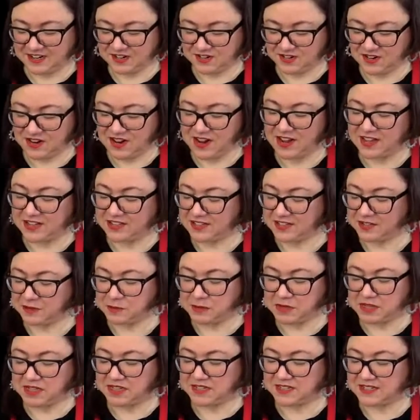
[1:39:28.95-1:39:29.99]
dry a little
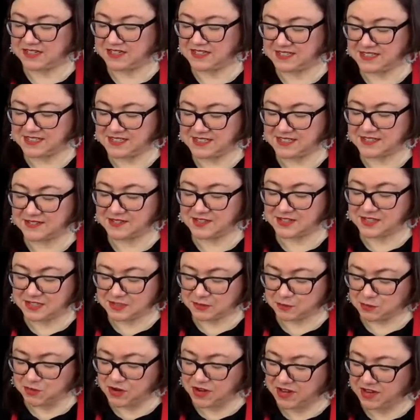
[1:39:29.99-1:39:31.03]
bit, because when it's
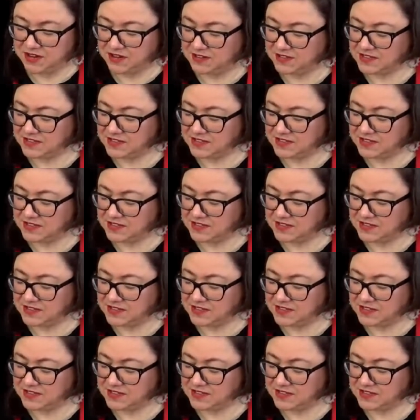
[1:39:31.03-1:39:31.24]
wet,